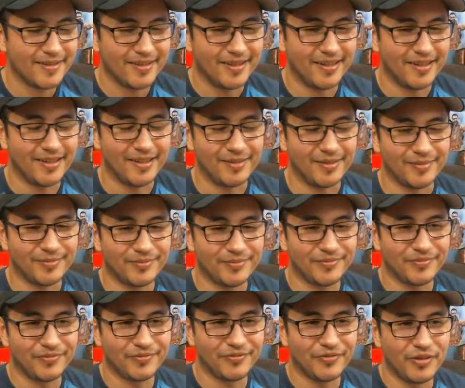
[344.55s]

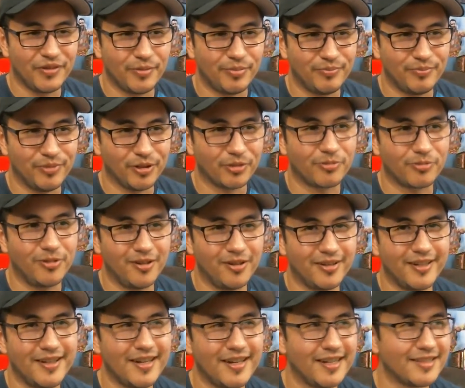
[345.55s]
the build
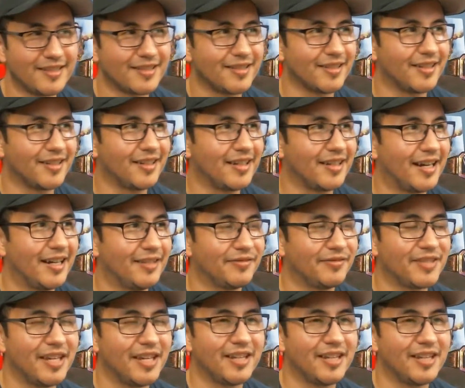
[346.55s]
quality has to kind of